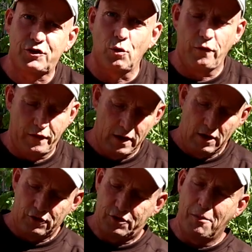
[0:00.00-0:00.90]
sort of
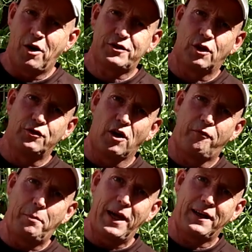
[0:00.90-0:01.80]
tomatoes
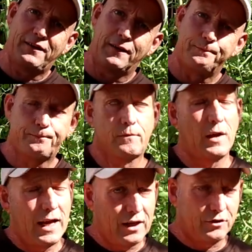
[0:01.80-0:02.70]
I've picked
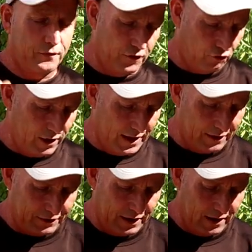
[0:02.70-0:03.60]
out of the
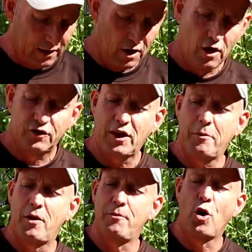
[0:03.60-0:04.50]
greenhouse here. Some
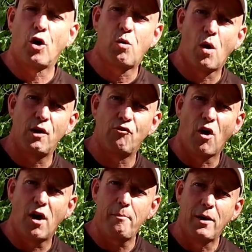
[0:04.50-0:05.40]
of them not quite
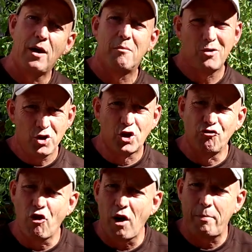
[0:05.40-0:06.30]
ripe, but you
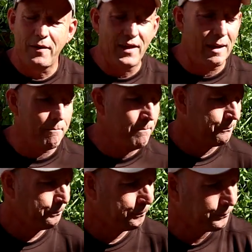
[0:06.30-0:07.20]
can ripen them
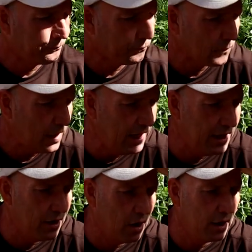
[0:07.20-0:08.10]

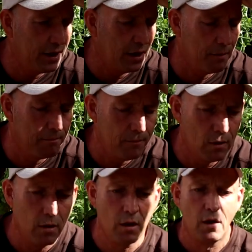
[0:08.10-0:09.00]
in a um,
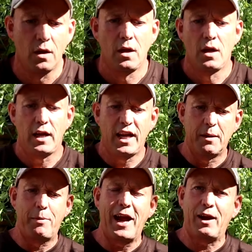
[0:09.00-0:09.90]
in a
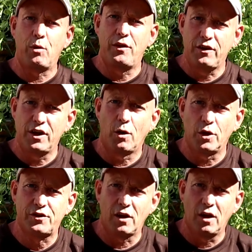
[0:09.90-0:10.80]
bag with, you know, a,